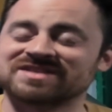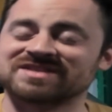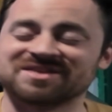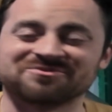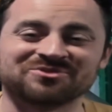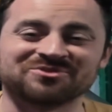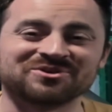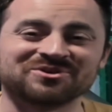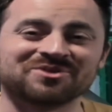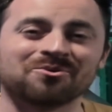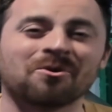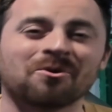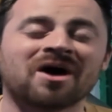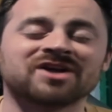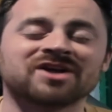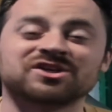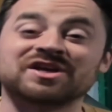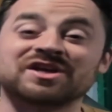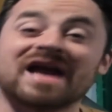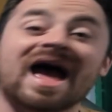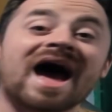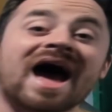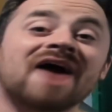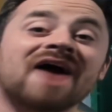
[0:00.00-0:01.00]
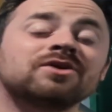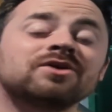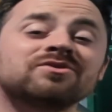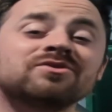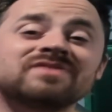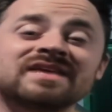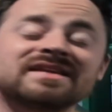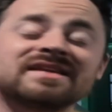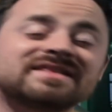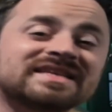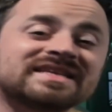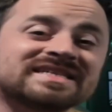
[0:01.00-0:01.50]
it for you to watch? And how do you
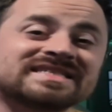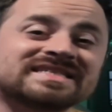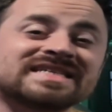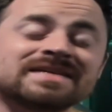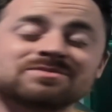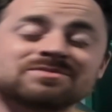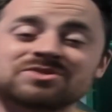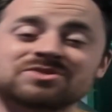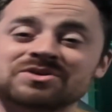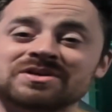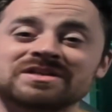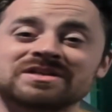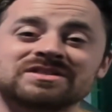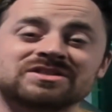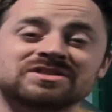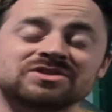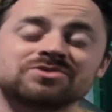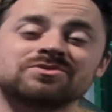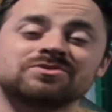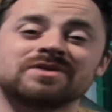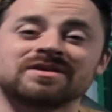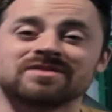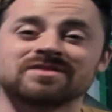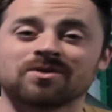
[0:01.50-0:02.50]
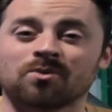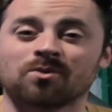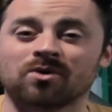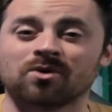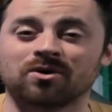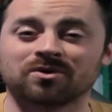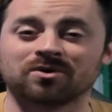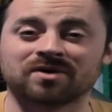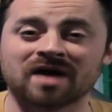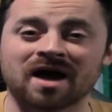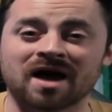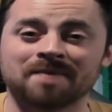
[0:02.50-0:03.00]
think these teams are going to do in the
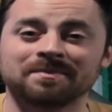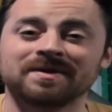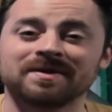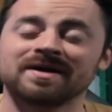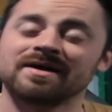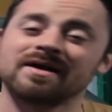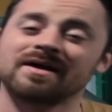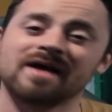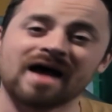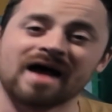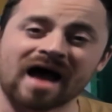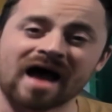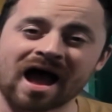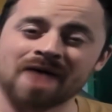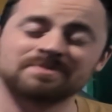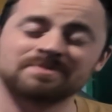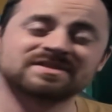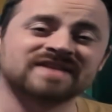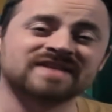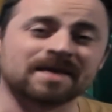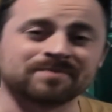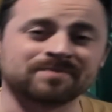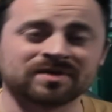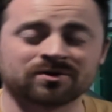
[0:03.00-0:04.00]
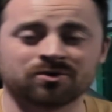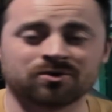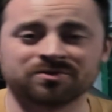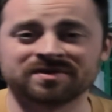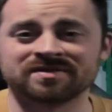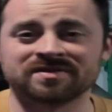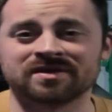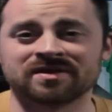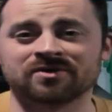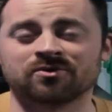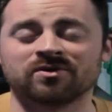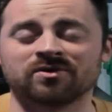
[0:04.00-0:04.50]
World Cup? I'm skeptical
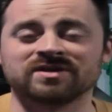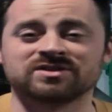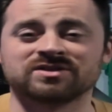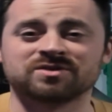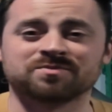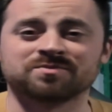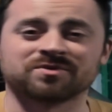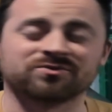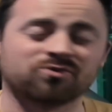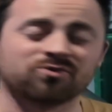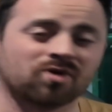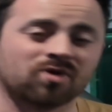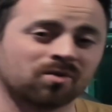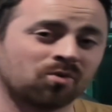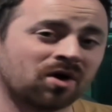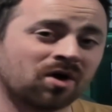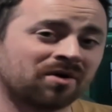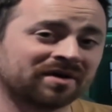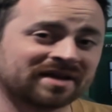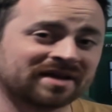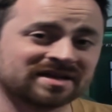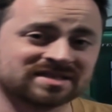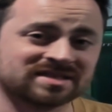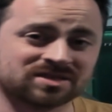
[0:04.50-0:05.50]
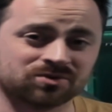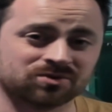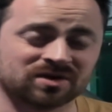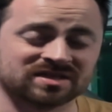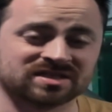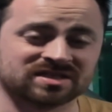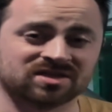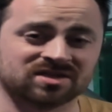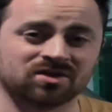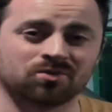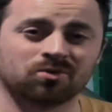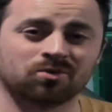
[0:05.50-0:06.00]
that they're going to perform well against the
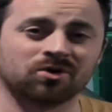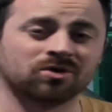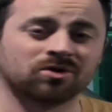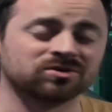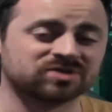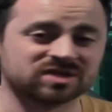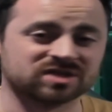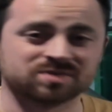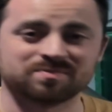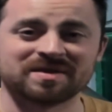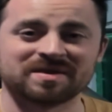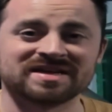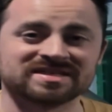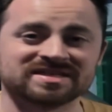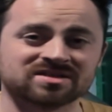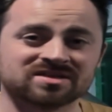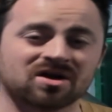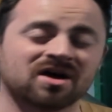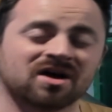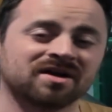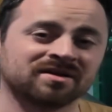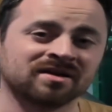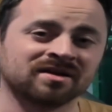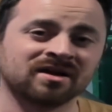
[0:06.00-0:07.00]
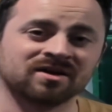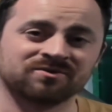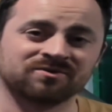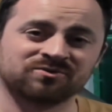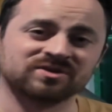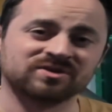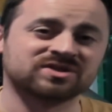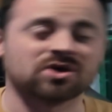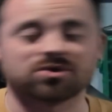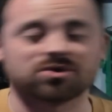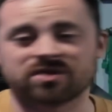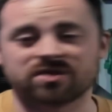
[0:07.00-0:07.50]
rest of the world just based on
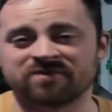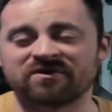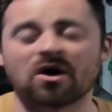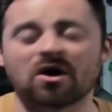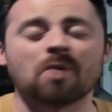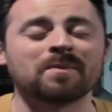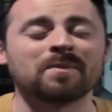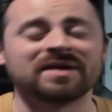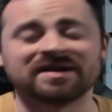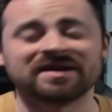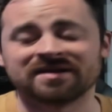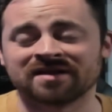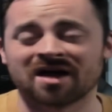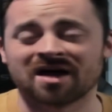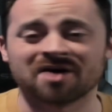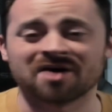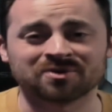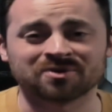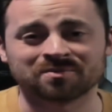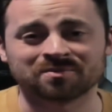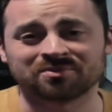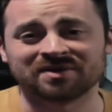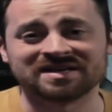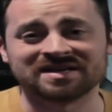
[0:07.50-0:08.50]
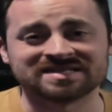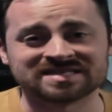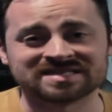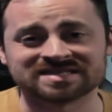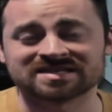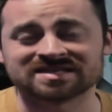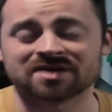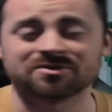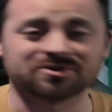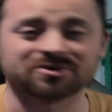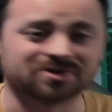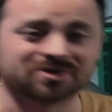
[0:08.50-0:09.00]
futsal development in other places,
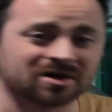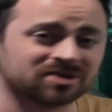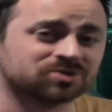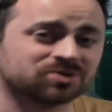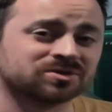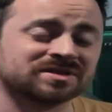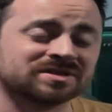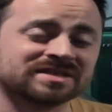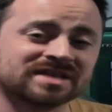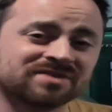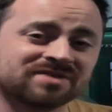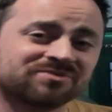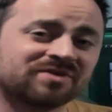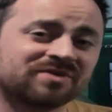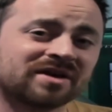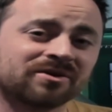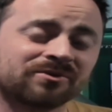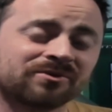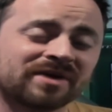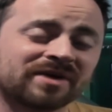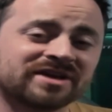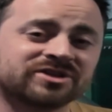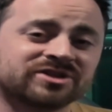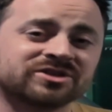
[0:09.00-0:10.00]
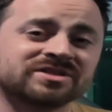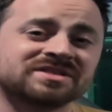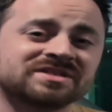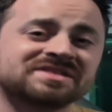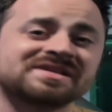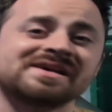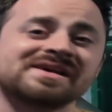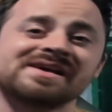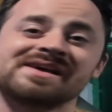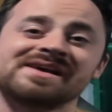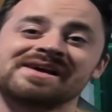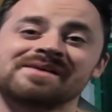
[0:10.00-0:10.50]
other countries, and
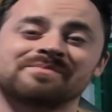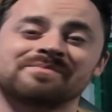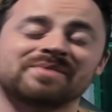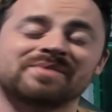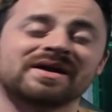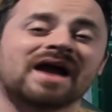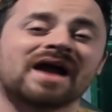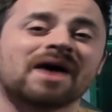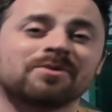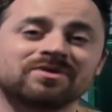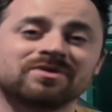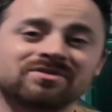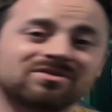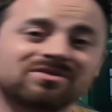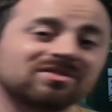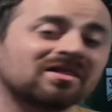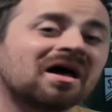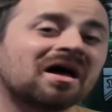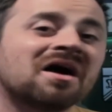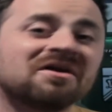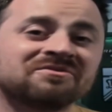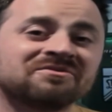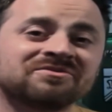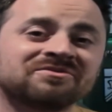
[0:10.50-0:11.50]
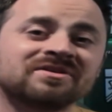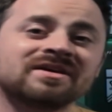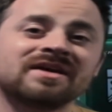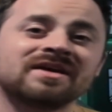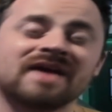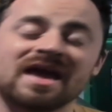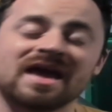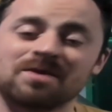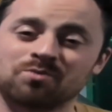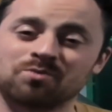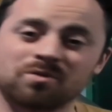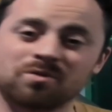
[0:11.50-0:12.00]
federations. But I would love
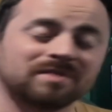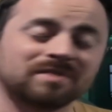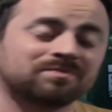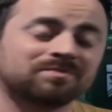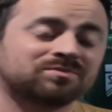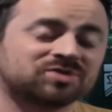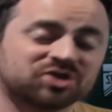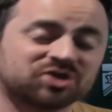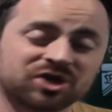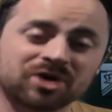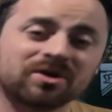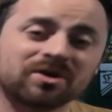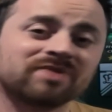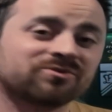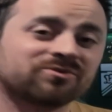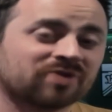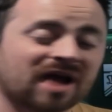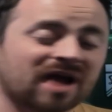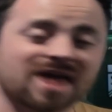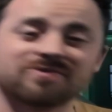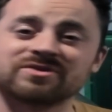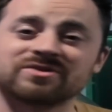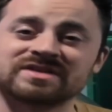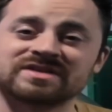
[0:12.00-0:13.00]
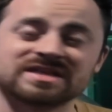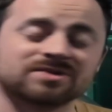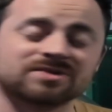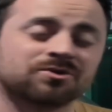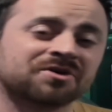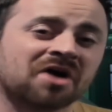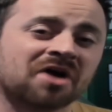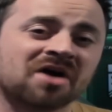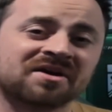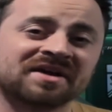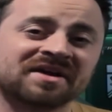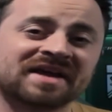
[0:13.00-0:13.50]
and will be cheering for every single
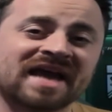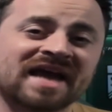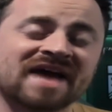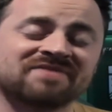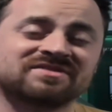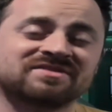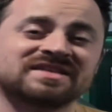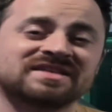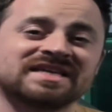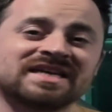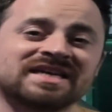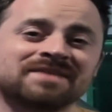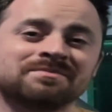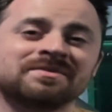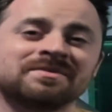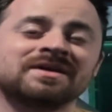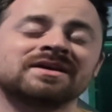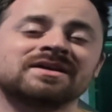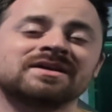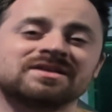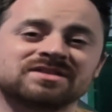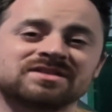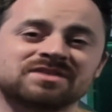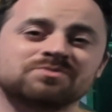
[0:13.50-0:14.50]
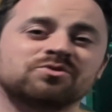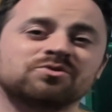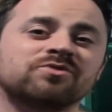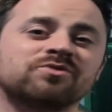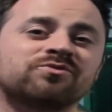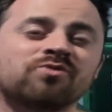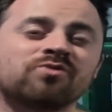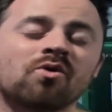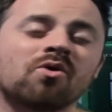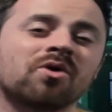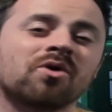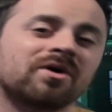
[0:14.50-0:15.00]
CONCACAF team to move
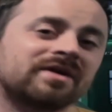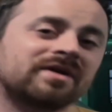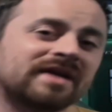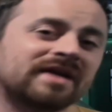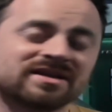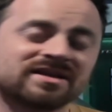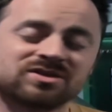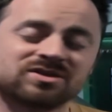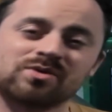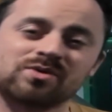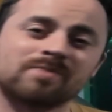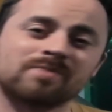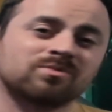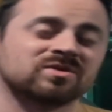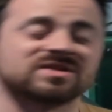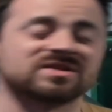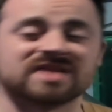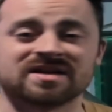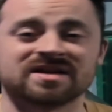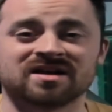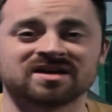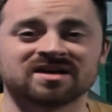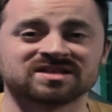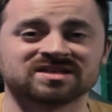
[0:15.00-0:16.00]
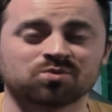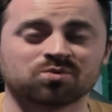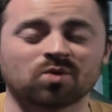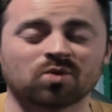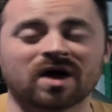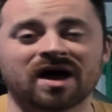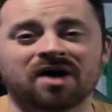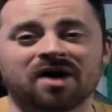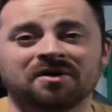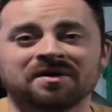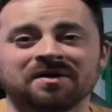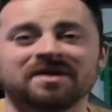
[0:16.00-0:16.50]
forward and to represent us
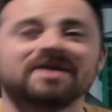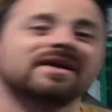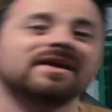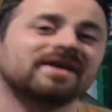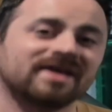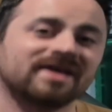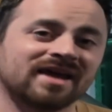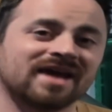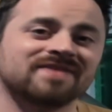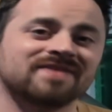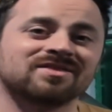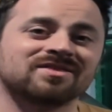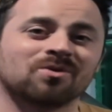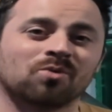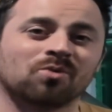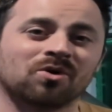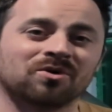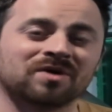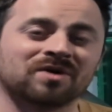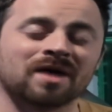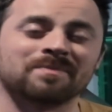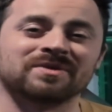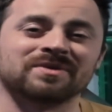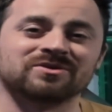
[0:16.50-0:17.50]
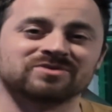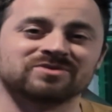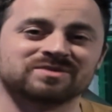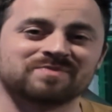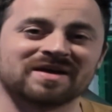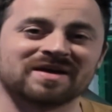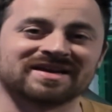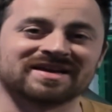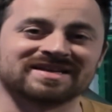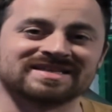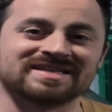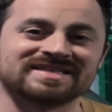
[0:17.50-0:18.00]
well in the World Cup in
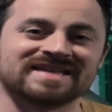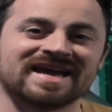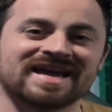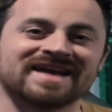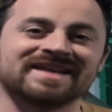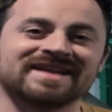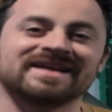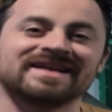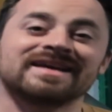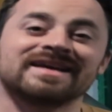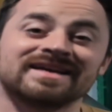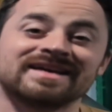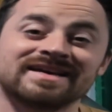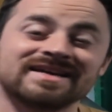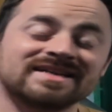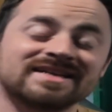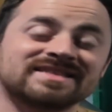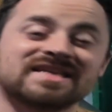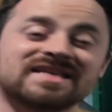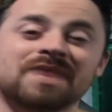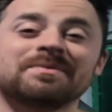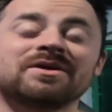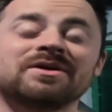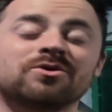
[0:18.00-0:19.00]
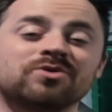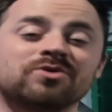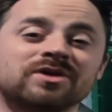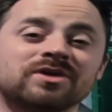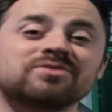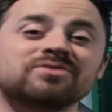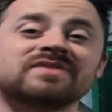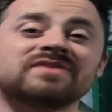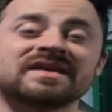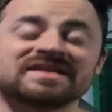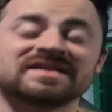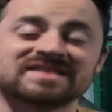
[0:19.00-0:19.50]
Uzbekistan. Tell me who
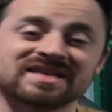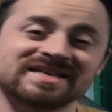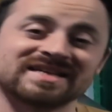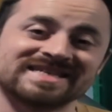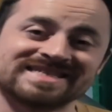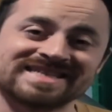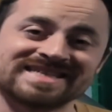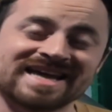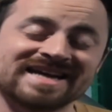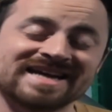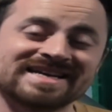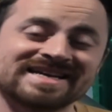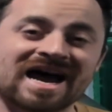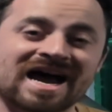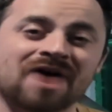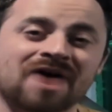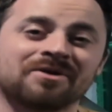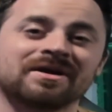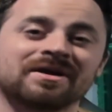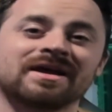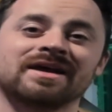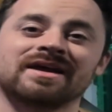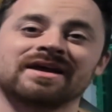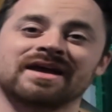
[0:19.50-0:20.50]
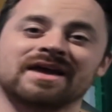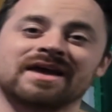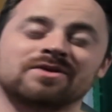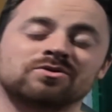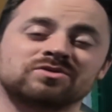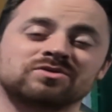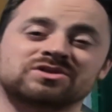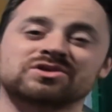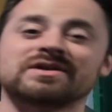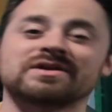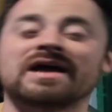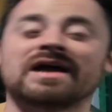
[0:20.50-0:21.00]
you think is going to stand out and who
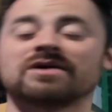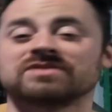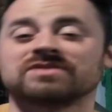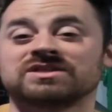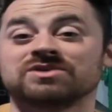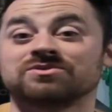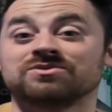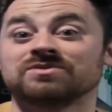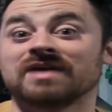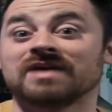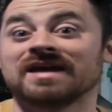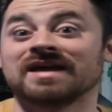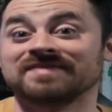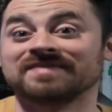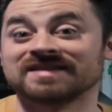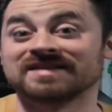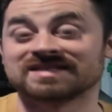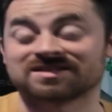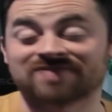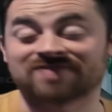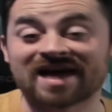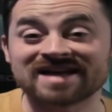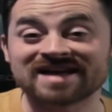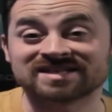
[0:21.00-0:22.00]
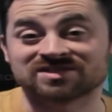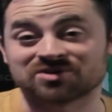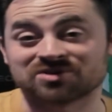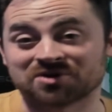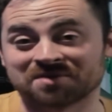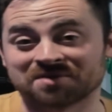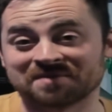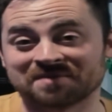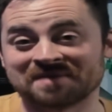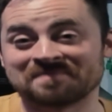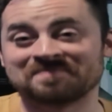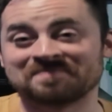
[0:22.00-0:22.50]
stood out to you in this last
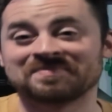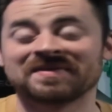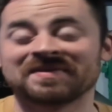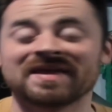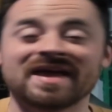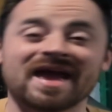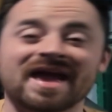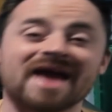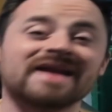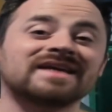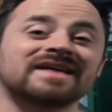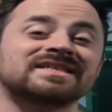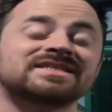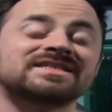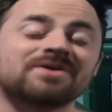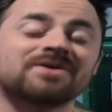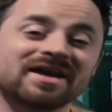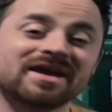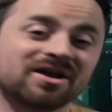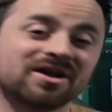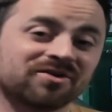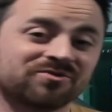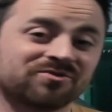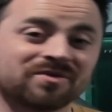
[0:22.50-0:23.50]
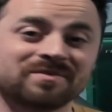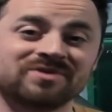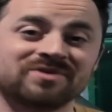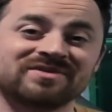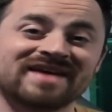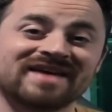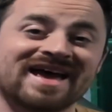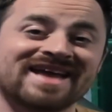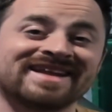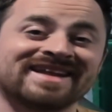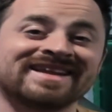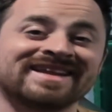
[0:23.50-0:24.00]
tournament. And until I hear from you
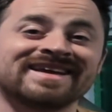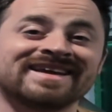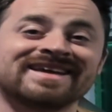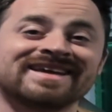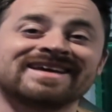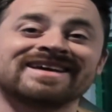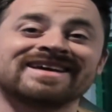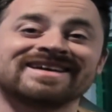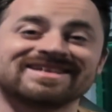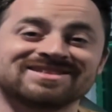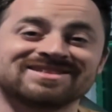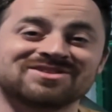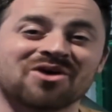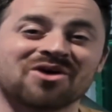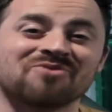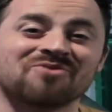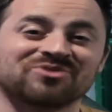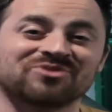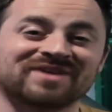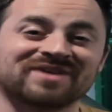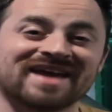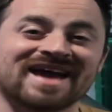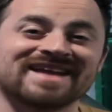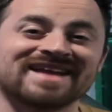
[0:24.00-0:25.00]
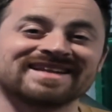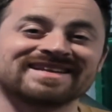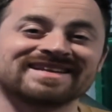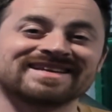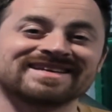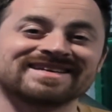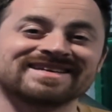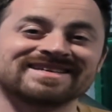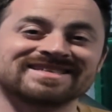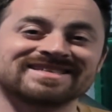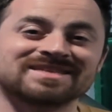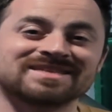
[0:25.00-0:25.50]
then, don't forget
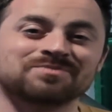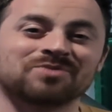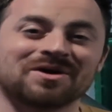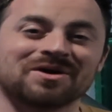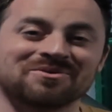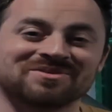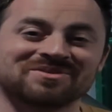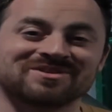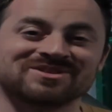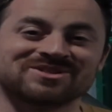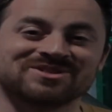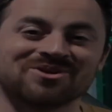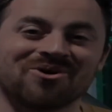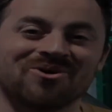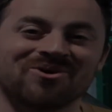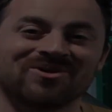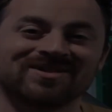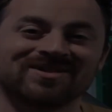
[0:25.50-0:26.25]
to play with your soul.